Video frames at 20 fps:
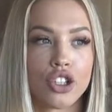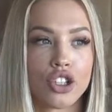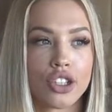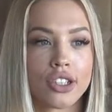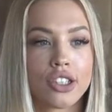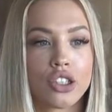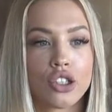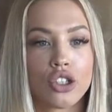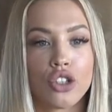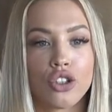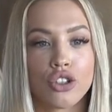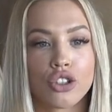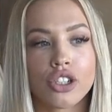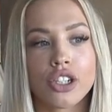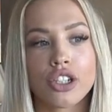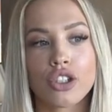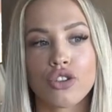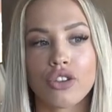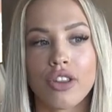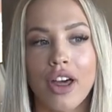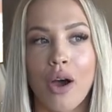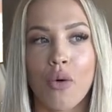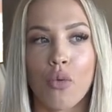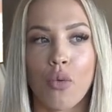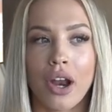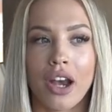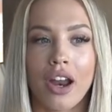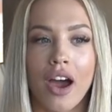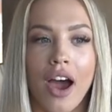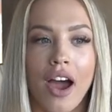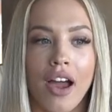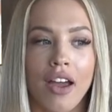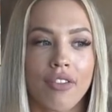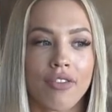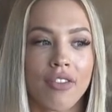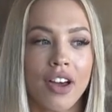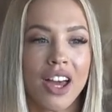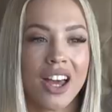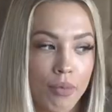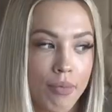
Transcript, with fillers: just usually do that when I've